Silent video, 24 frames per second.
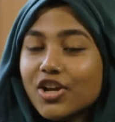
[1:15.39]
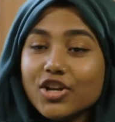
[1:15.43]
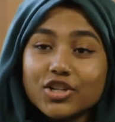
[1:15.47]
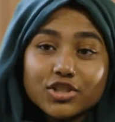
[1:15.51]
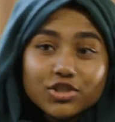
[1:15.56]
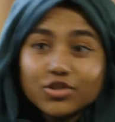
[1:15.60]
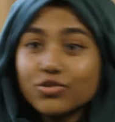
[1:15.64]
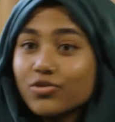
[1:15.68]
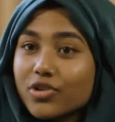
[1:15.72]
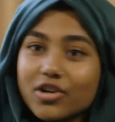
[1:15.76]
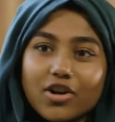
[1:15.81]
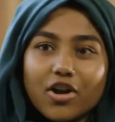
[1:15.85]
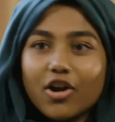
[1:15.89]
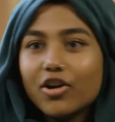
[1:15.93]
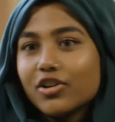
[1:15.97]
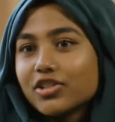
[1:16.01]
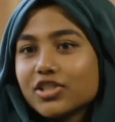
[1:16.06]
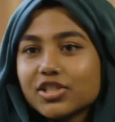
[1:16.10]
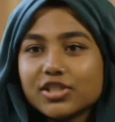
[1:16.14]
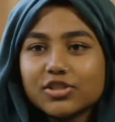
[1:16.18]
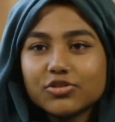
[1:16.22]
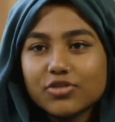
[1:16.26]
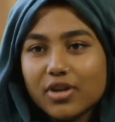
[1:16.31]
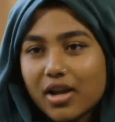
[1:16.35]
So we're all
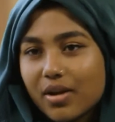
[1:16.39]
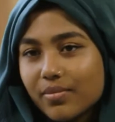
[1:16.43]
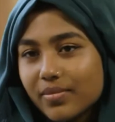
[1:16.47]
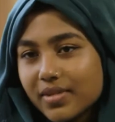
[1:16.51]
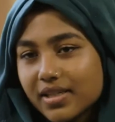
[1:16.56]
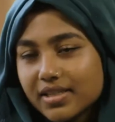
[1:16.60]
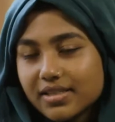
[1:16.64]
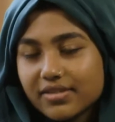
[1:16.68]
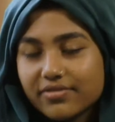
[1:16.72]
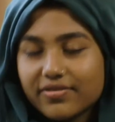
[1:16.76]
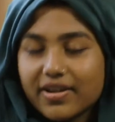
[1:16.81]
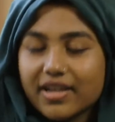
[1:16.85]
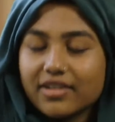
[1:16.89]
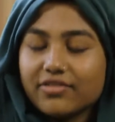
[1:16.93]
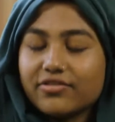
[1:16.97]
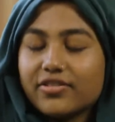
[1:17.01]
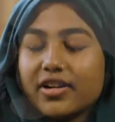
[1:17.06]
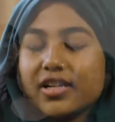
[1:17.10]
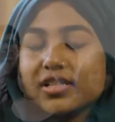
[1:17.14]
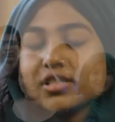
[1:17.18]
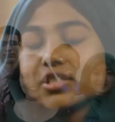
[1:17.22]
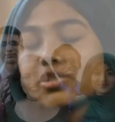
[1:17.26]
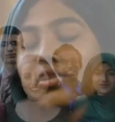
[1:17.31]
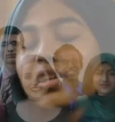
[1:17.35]
just scrambling to find friends. So